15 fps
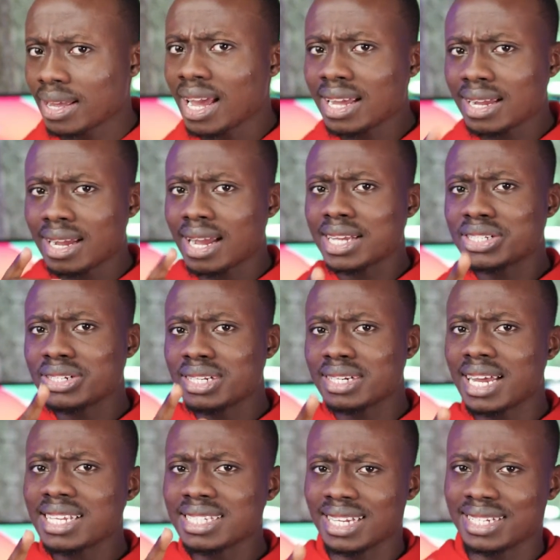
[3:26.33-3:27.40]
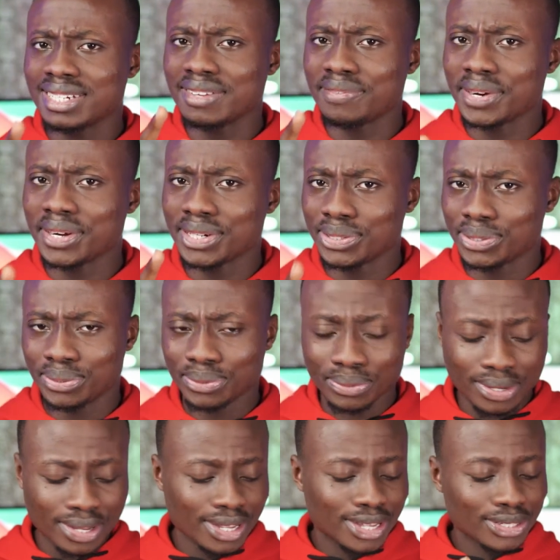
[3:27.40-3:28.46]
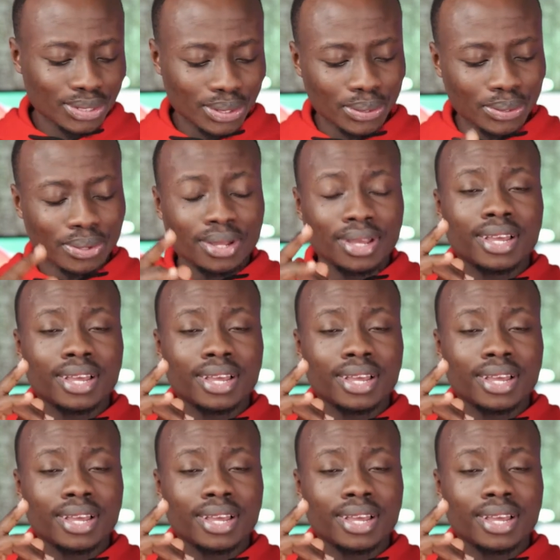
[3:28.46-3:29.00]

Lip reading: Actually, that's actually very true. So